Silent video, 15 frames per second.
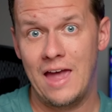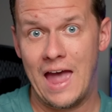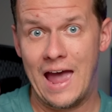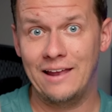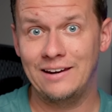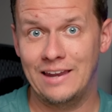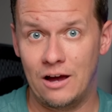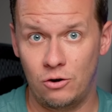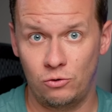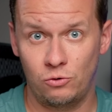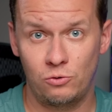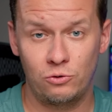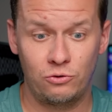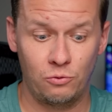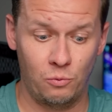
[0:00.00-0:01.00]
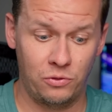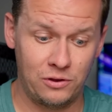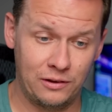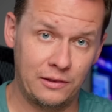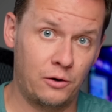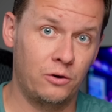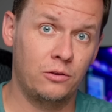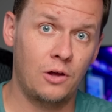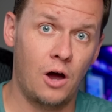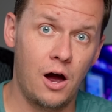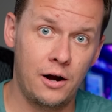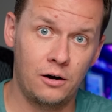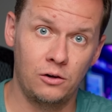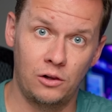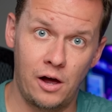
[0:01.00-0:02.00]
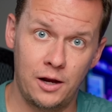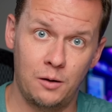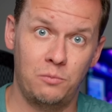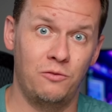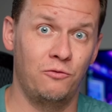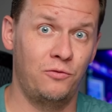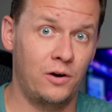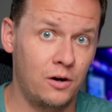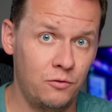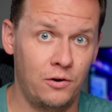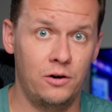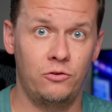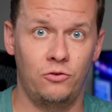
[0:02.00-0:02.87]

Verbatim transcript: and downwards within their entire lineup very, very